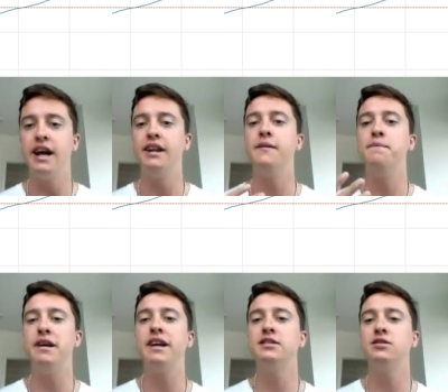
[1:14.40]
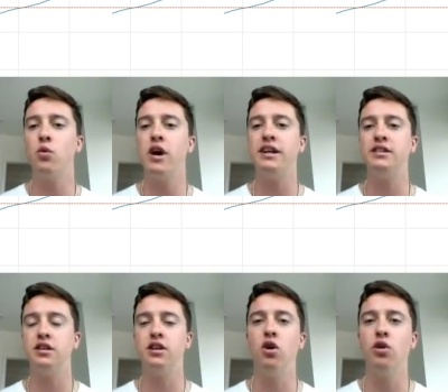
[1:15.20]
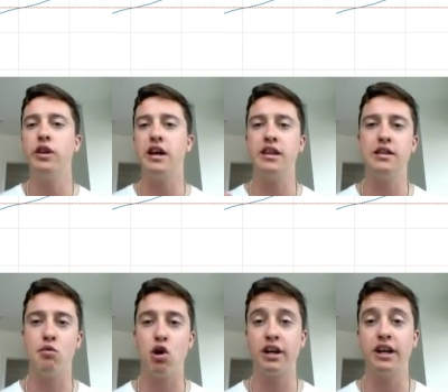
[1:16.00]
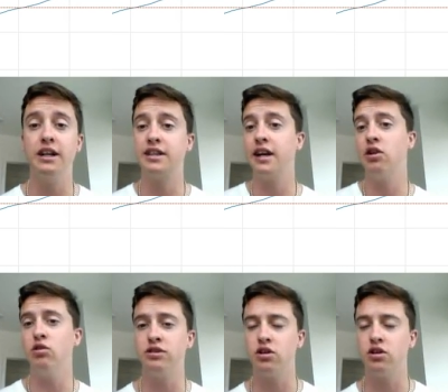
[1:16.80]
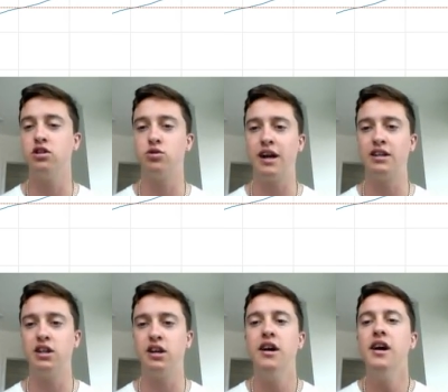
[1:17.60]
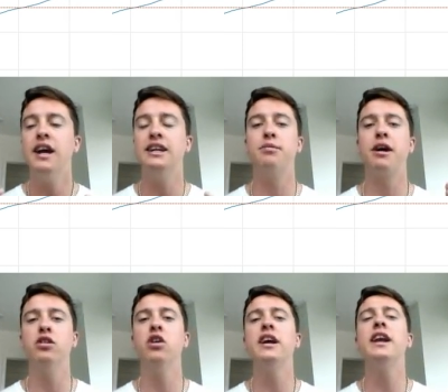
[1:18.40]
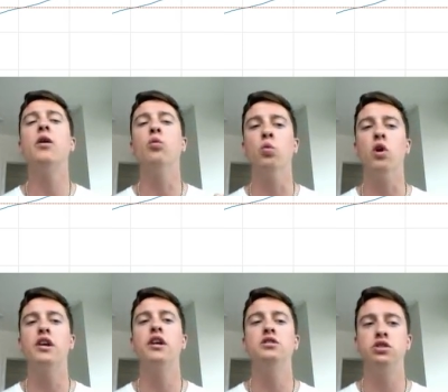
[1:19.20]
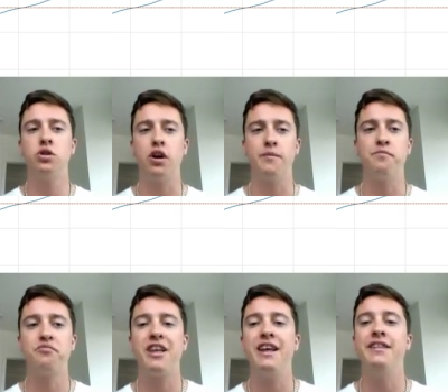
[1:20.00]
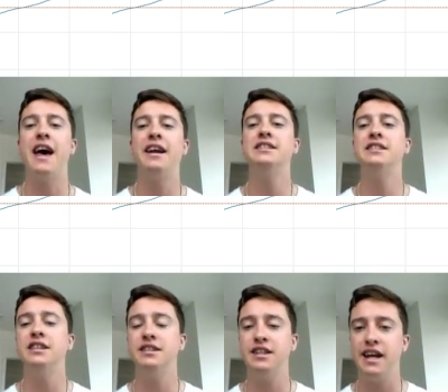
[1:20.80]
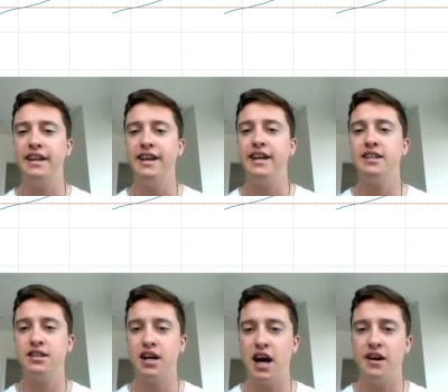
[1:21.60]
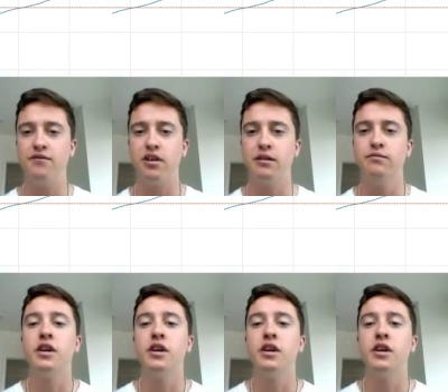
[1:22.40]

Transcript: And the biggest way to know that the market is going to go a certain direction is by looking at one chart. And that is the daily time frame.